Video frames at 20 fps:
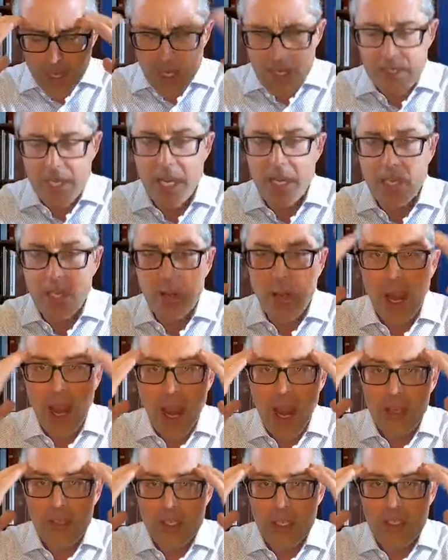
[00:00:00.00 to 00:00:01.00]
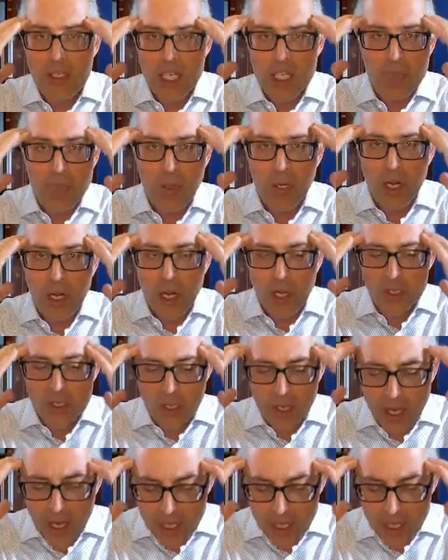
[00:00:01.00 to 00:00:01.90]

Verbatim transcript: Take your hands and just put it on your